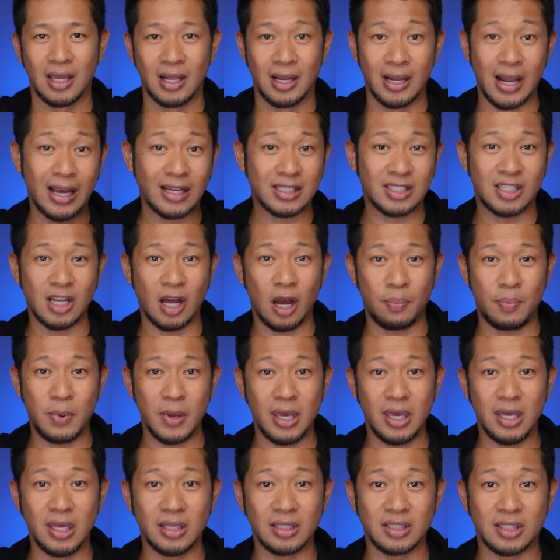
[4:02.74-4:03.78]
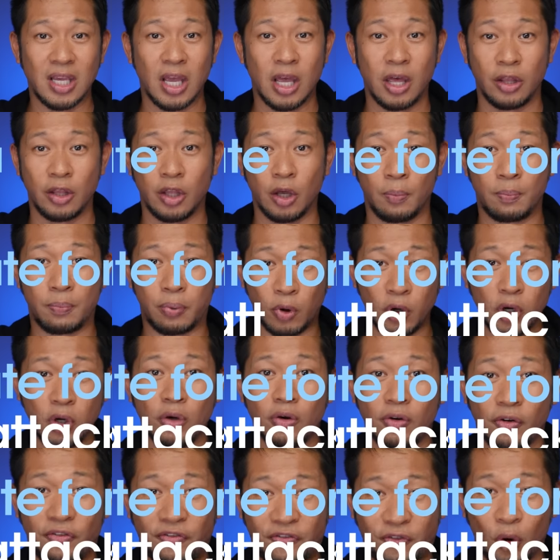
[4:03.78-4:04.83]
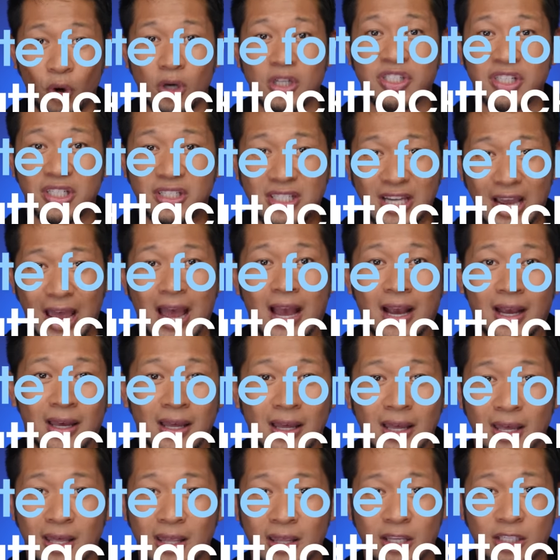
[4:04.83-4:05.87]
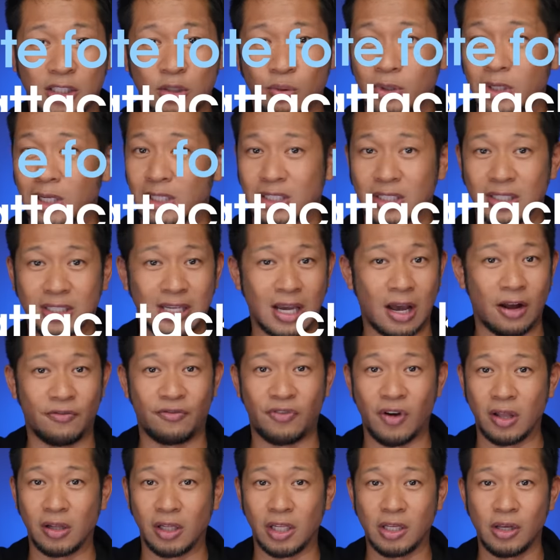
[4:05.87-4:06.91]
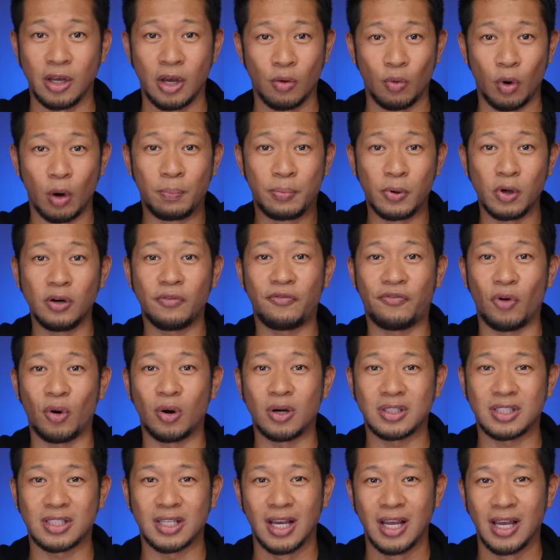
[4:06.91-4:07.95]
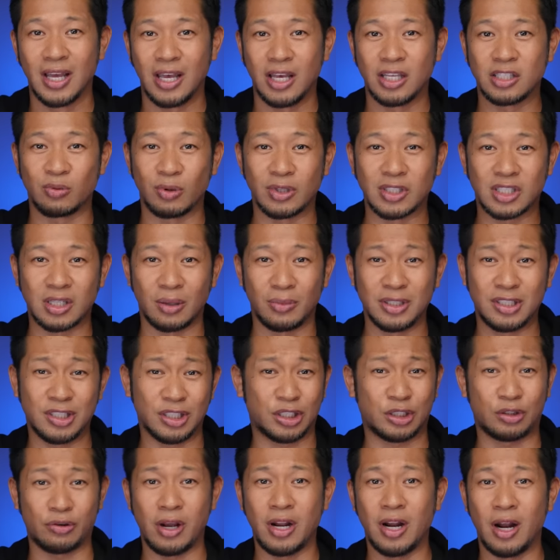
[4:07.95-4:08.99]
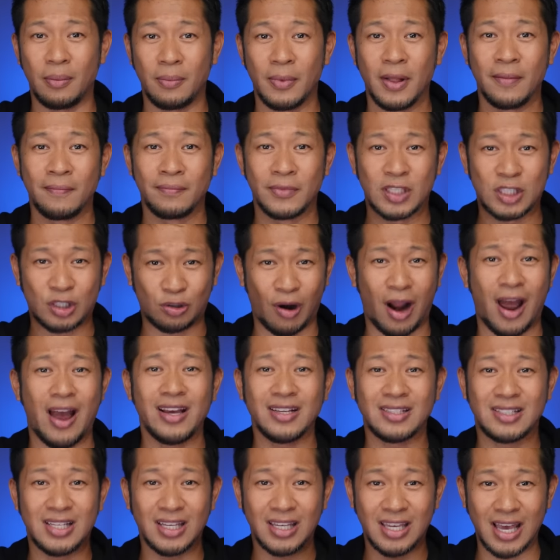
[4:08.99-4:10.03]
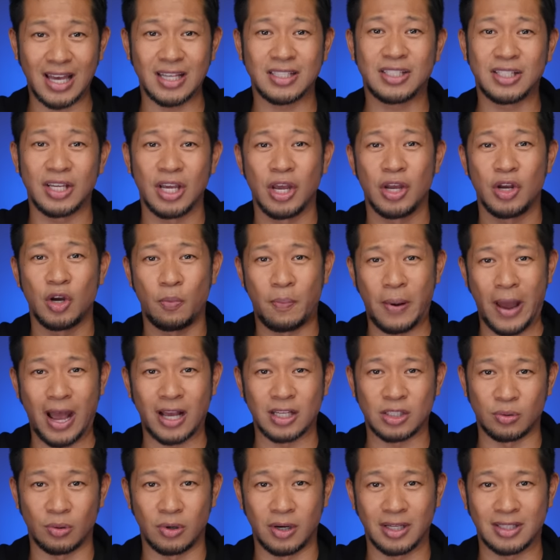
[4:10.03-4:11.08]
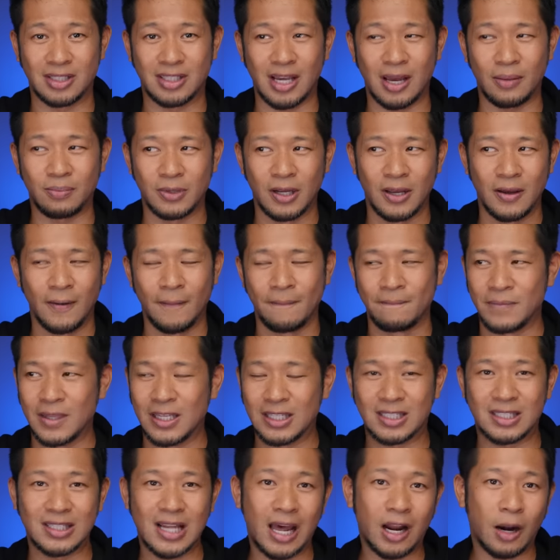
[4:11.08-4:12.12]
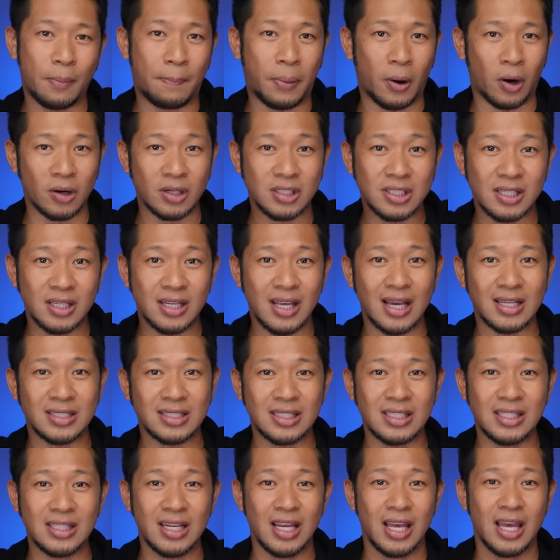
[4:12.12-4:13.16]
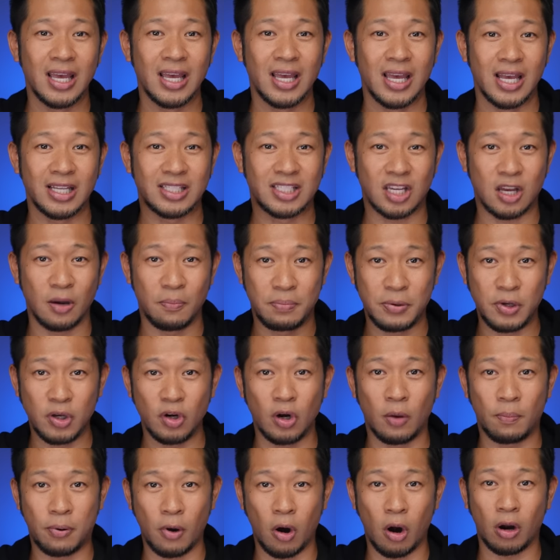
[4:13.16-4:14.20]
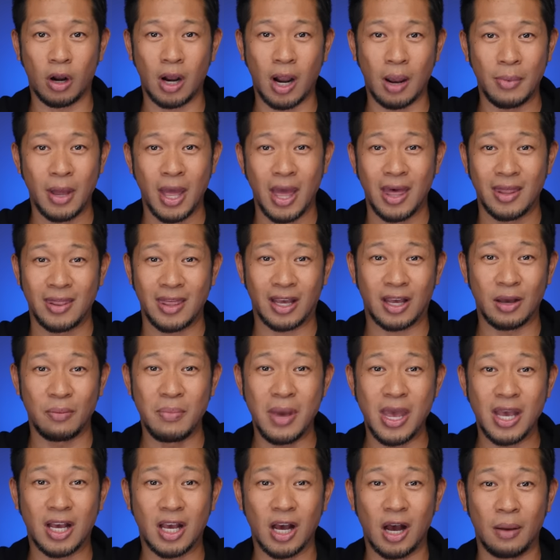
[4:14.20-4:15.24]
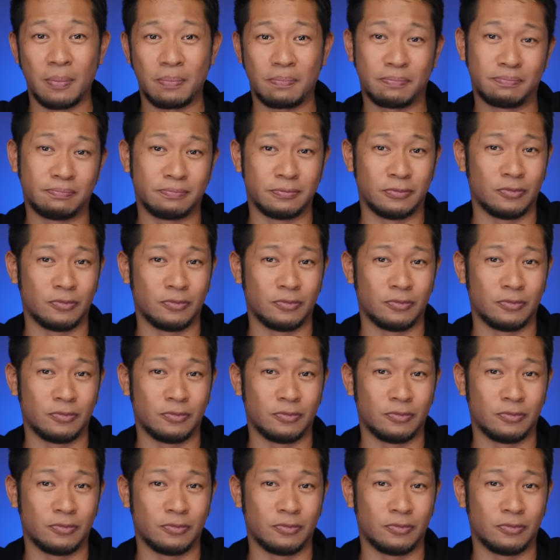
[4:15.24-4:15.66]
Next up is the brute force attack. This one doesn't sound friendly. Well, brute force is when someone just straight up tries to guess your password, except this is not a person guessing, it's a computer program that can make up,